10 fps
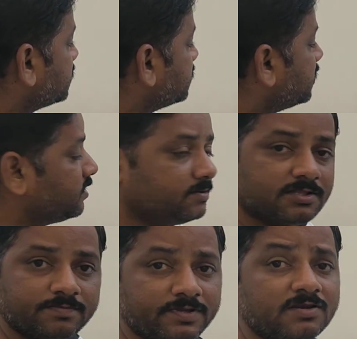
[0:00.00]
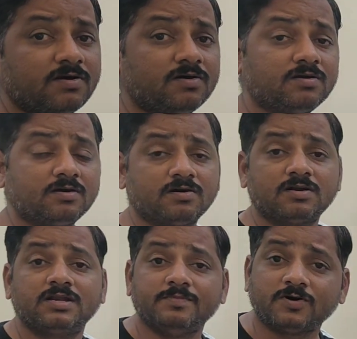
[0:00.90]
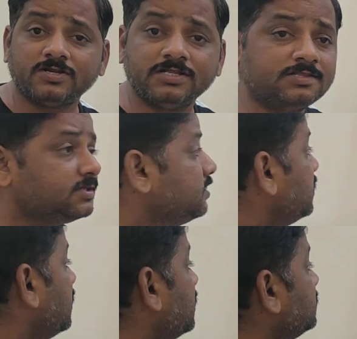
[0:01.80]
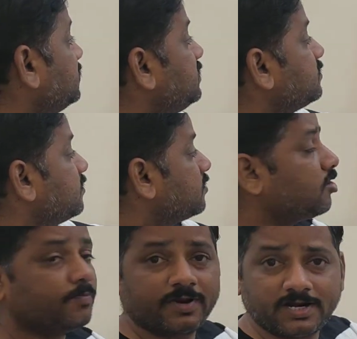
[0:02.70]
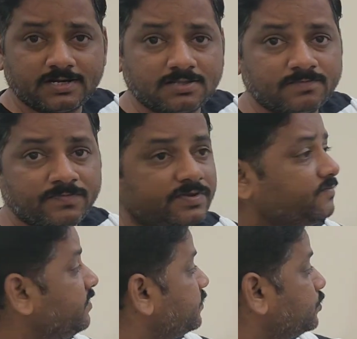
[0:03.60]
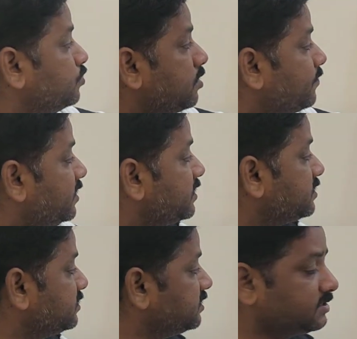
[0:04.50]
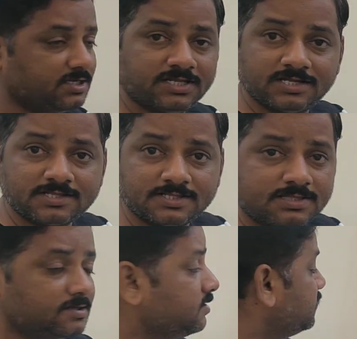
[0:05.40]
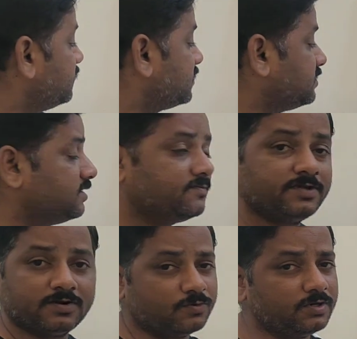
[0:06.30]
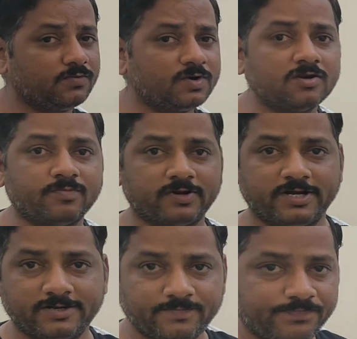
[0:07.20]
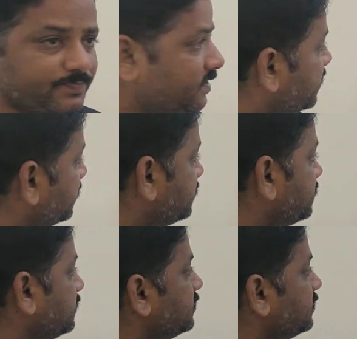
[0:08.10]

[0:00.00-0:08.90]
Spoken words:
XRL, CPL, all are mnemonics, and these are operands. We have two operands in these three cases, whereas here we have only one operand. Right.